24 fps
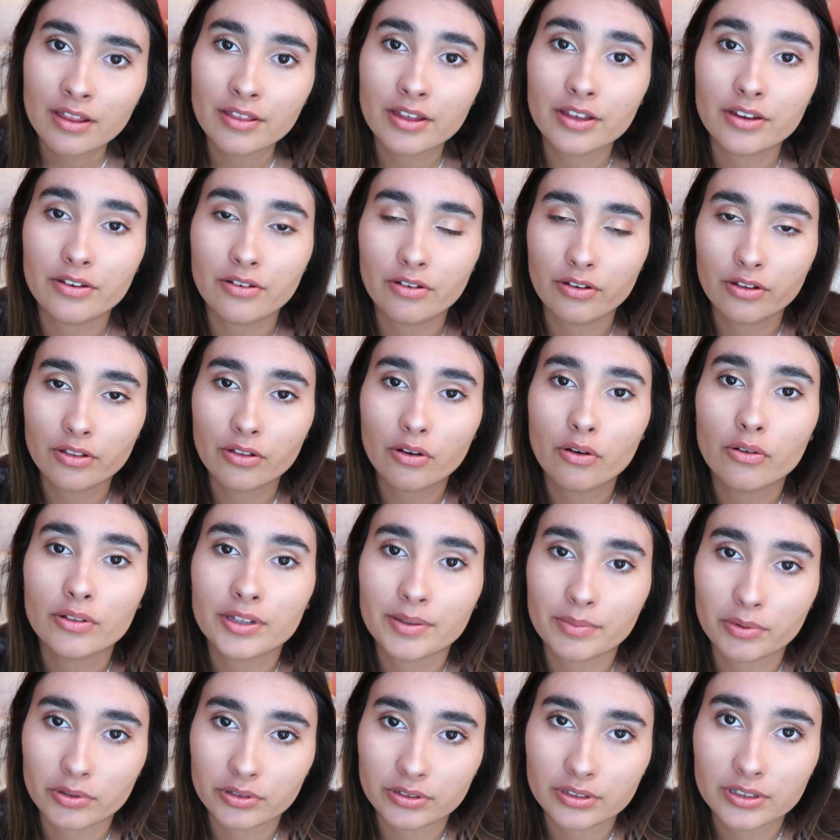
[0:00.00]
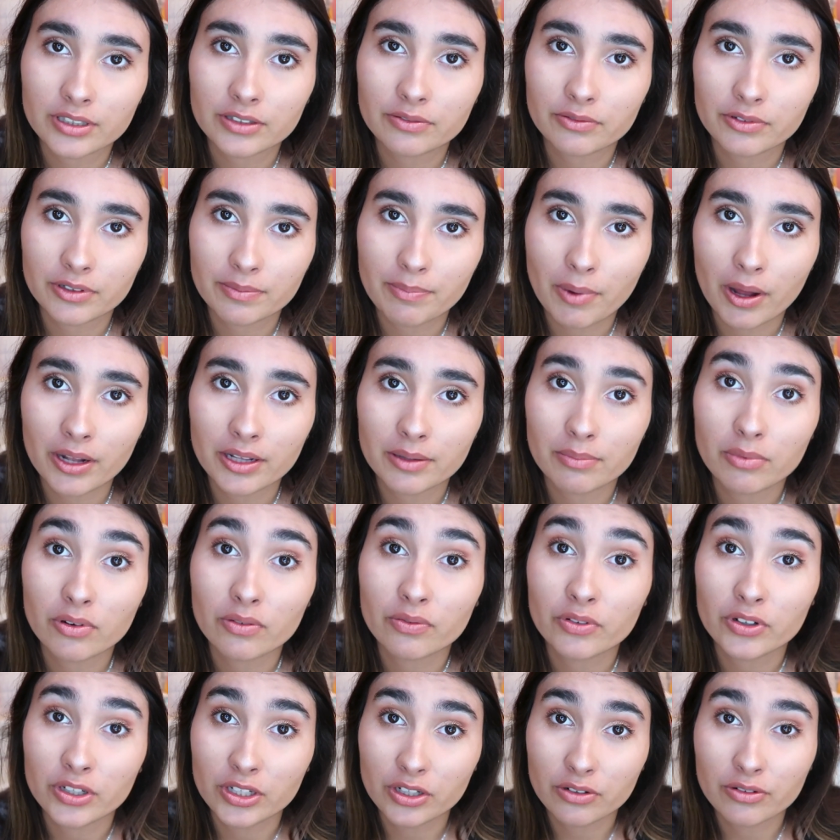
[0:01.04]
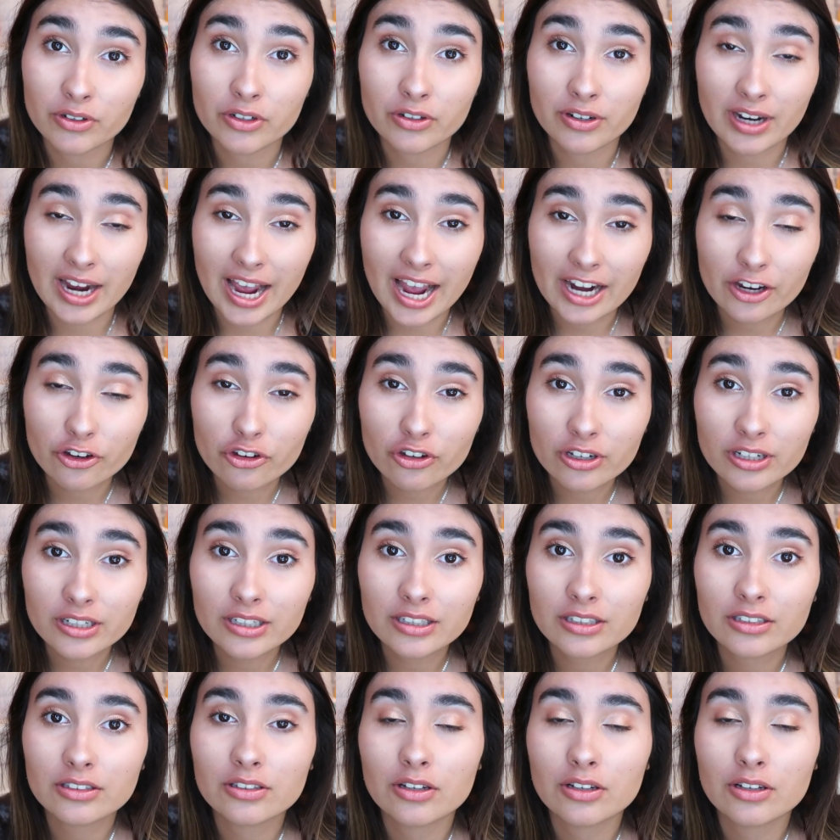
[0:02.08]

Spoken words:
that you're the only person that's responsible for you and your actions,